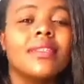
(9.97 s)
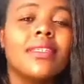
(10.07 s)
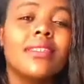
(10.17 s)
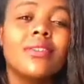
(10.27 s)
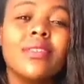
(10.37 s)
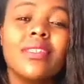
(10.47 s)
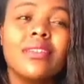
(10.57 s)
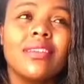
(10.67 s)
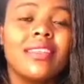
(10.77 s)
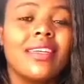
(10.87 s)
It's no
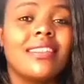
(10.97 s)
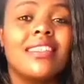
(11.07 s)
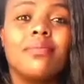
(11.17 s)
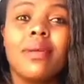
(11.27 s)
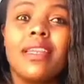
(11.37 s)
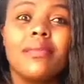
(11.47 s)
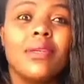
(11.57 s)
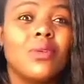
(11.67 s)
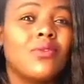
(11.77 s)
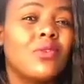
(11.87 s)
secret that this
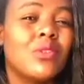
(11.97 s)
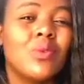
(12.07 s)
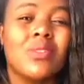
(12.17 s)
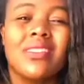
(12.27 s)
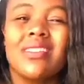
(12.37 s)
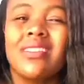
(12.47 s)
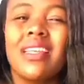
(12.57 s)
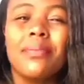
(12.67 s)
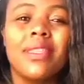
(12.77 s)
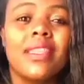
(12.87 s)
pandemic, of course, was
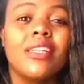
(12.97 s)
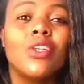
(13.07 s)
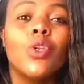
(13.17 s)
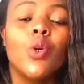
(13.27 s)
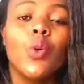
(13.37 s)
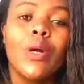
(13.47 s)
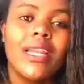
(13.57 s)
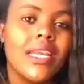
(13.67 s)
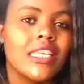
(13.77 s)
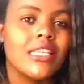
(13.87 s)
something that no
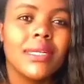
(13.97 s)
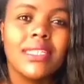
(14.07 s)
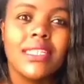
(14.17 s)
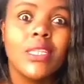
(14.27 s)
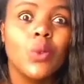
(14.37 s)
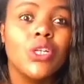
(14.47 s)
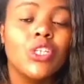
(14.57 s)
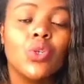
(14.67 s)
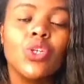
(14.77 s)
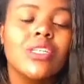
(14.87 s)
one expected.
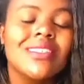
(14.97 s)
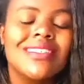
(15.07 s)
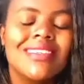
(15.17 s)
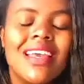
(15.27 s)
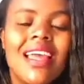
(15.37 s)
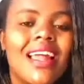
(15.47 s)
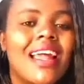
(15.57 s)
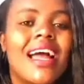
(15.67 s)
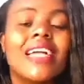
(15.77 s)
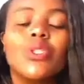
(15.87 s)
It
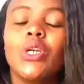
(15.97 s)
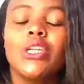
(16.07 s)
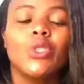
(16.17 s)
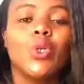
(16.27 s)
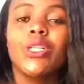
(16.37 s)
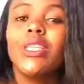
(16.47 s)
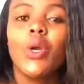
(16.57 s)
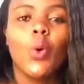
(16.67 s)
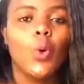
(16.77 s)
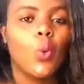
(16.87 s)
actually shocked the
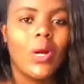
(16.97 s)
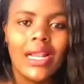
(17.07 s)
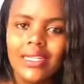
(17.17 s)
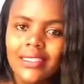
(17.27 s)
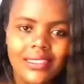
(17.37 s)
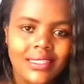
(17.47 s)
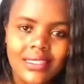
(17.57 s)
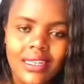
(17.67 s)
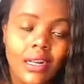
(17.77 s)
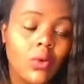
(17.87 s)
whole world,
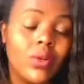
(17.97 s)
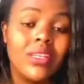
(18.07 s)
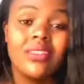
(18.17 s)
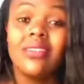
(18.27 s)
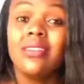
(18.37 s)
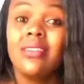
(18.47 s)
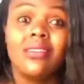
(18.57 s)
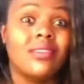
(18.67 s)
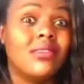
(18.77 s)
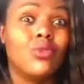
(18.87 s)
including these
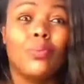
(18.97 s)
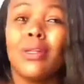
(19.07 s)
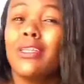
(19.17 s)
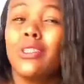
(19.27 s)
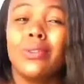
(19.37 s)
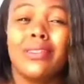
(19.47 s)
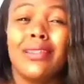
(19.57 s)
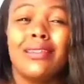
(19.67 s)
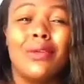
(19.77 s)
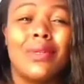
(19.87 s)
super nations
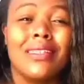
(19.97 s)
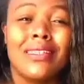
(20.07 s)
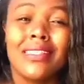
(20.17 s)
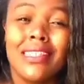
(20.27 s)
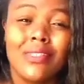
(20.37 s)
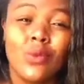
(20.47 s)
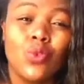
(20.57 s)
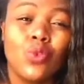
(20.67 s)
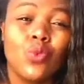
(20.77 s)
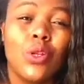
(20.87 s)
like the United States,
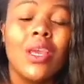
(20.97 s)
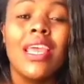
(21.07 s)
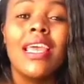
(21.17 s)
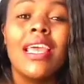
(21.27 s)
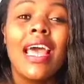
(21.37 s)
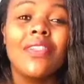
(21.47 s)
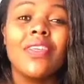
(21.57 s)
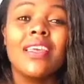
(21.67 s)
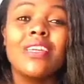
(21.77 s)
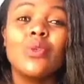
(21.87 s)
which was one. I
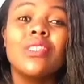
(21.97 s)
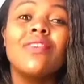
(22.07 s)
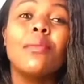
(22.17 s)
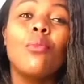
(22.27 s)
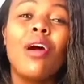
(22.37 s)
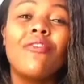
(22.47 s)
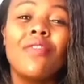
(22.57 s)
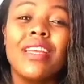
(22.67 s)
think it was even more.